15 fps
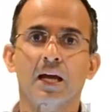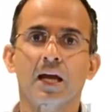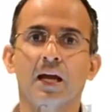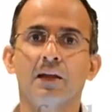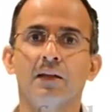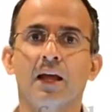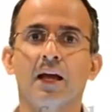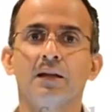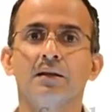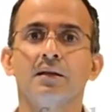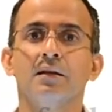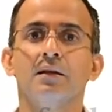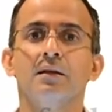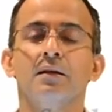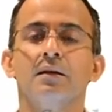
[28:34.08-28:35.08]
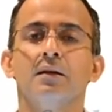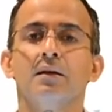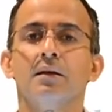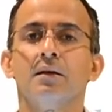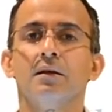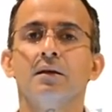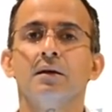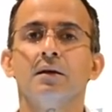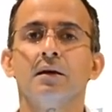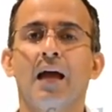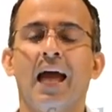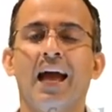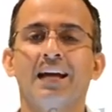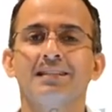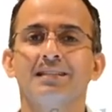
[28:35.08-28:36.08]
and that
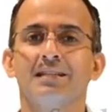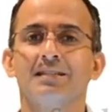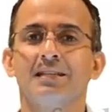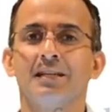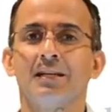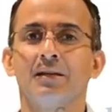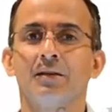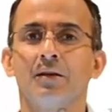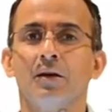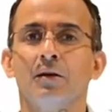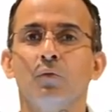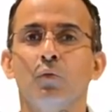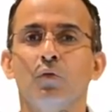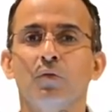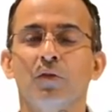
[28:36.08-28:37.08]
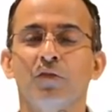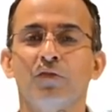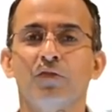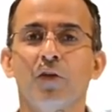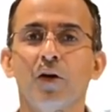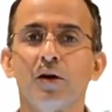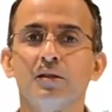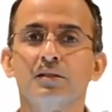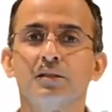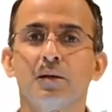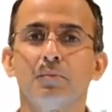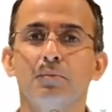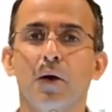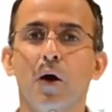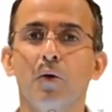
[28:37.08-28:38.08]
accessing that the first
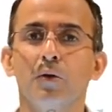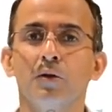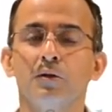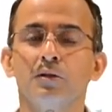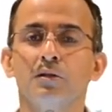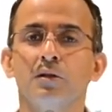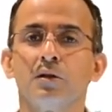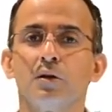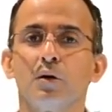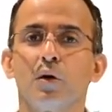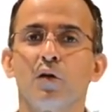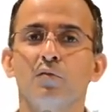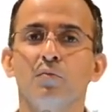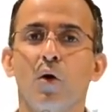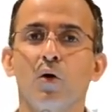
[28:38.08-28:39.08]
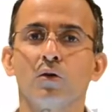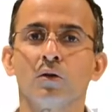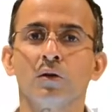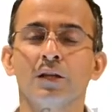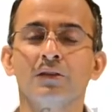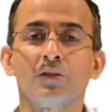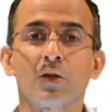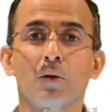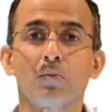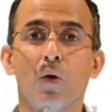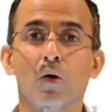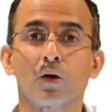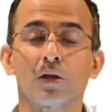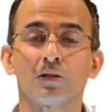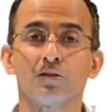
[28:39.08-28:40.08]
component of model, even though
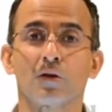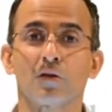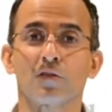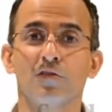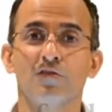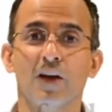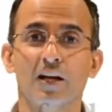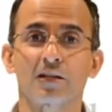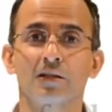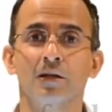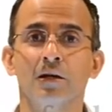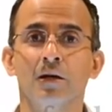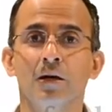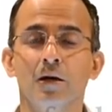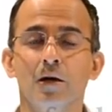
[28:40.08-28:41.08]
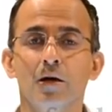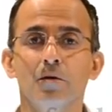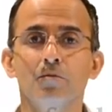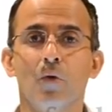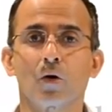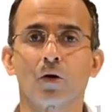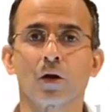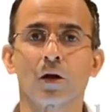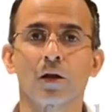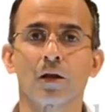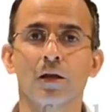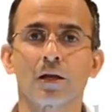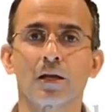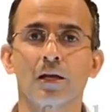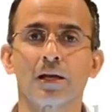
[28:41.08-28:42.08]
model is not a vector, model
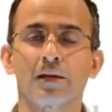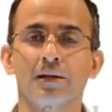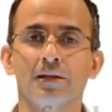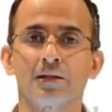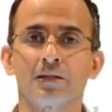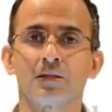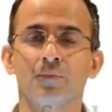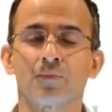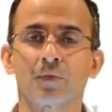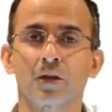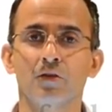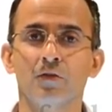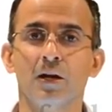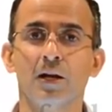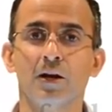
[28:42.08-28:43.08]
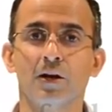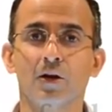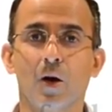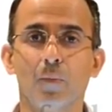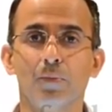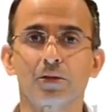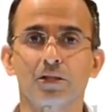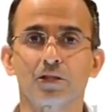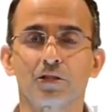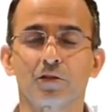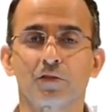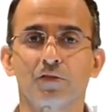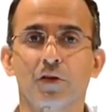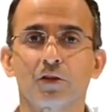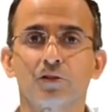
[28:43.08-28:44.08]
is really a composition
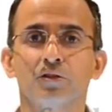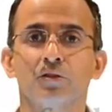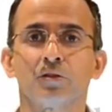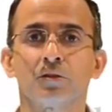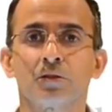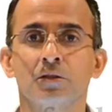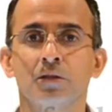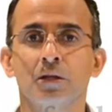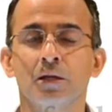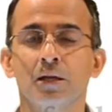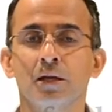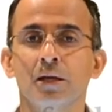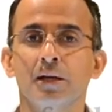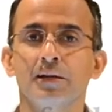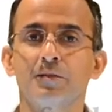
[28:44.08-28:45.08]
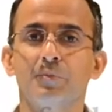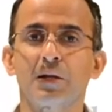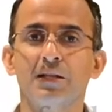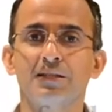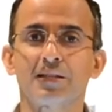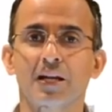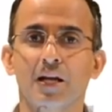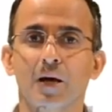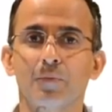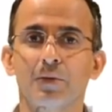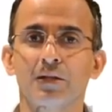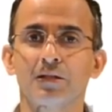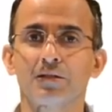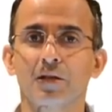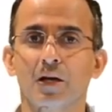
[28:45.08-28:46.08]
of functions. It's been set up
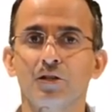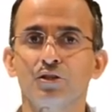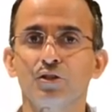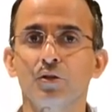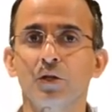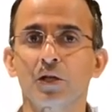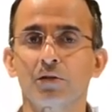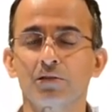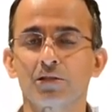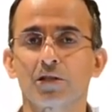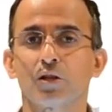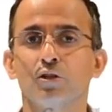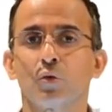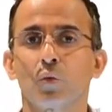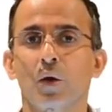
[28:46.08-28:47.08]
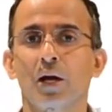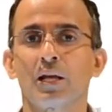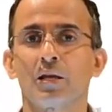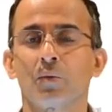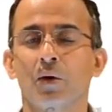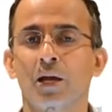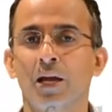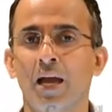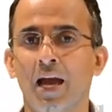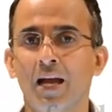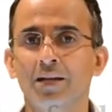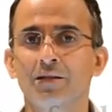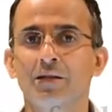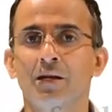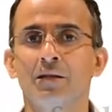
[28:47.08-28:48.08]
inside Julia in such a way that when I
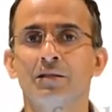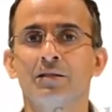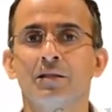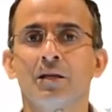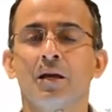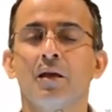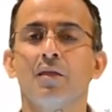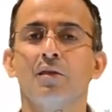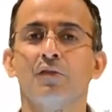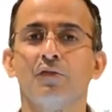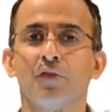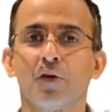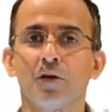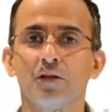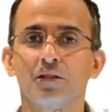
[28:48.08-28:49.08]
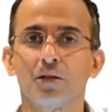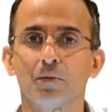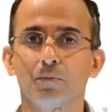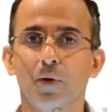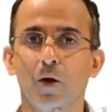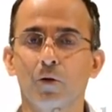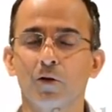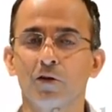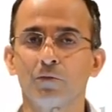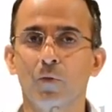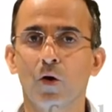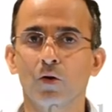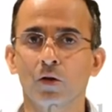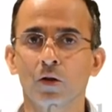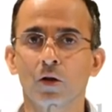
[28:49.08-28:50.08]
access the first component of
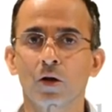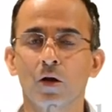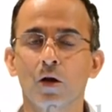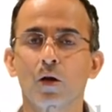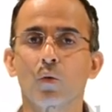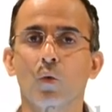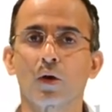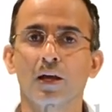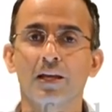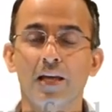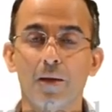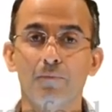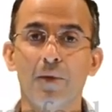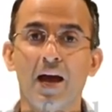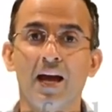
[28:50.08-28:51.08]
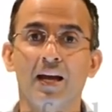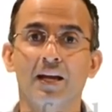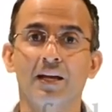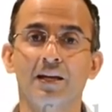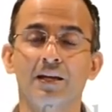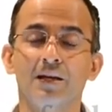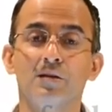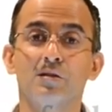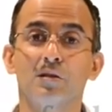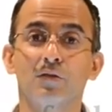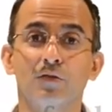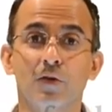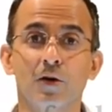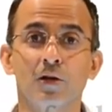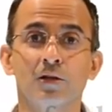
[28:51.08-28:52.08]
model, what I get back is the
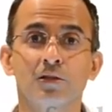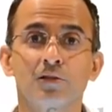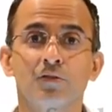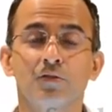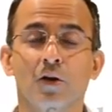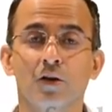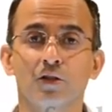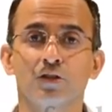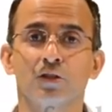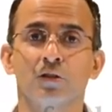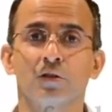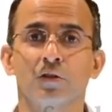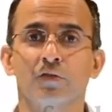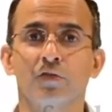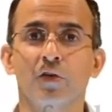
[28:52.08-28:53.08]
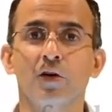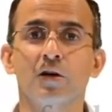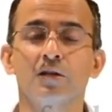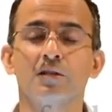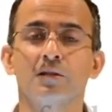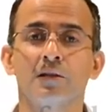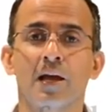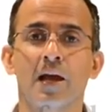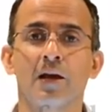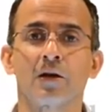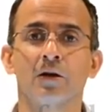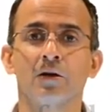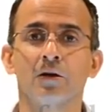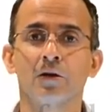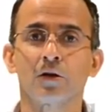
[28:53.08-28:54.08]
first function, the first
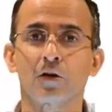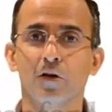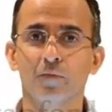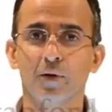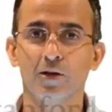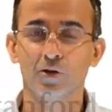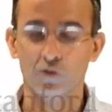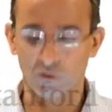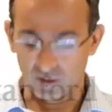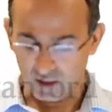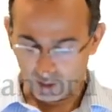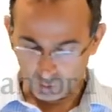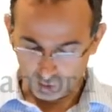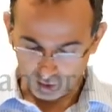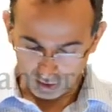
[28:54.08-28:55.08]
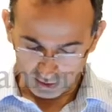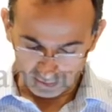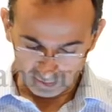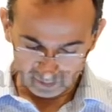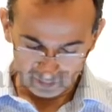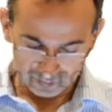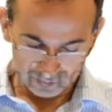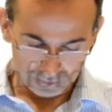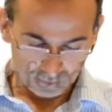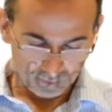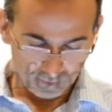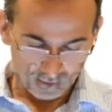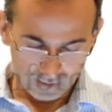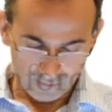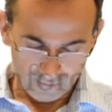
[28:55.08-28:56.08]
layer of my neural network.
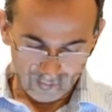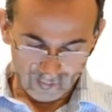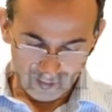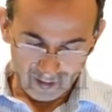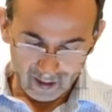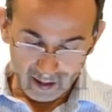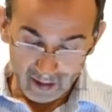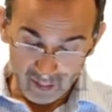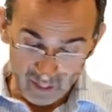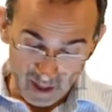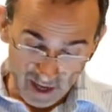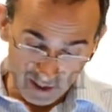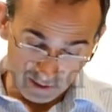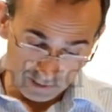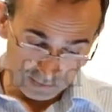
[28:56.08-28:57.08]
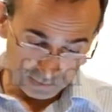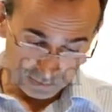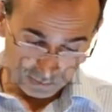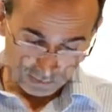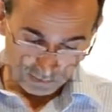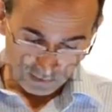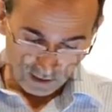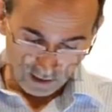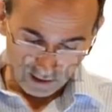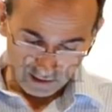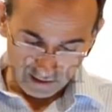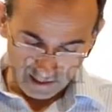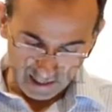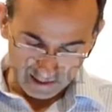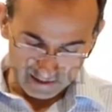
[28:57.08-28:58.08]
And then I
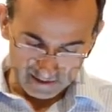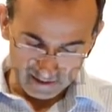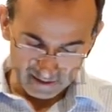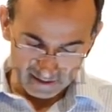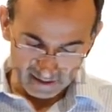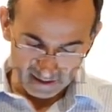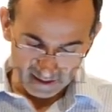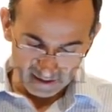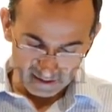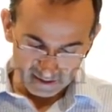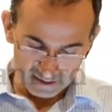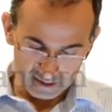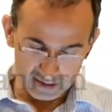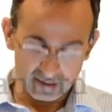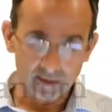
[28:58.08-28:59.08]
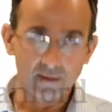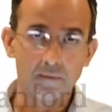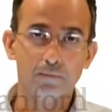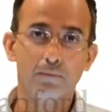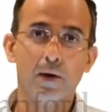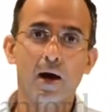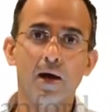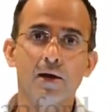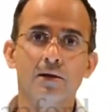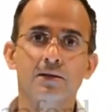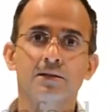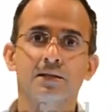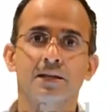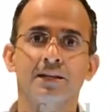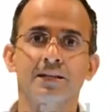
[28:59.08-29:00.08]
can access its
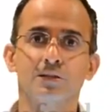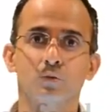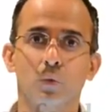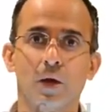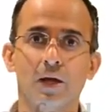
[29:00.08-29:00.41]
bias and its